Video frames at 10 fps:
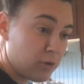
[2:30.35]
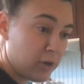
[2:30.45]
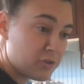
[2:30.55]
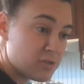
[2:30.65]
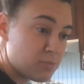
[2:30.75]
the
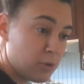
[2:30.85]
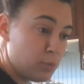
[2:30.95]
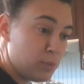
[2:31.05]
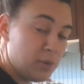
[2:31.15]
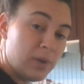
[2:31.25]
crotch is
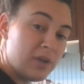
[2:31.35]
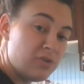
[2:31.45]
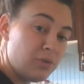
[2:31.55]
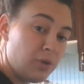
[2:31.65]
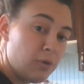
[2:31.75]
probably
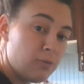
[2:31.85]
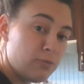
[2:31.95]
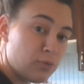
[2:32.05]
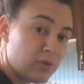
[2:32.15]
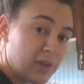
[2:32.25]
way too
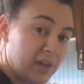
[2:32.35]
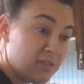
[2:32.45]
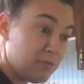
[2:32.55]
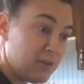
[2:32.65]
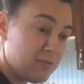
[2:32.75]
low for
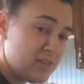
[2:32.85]
like the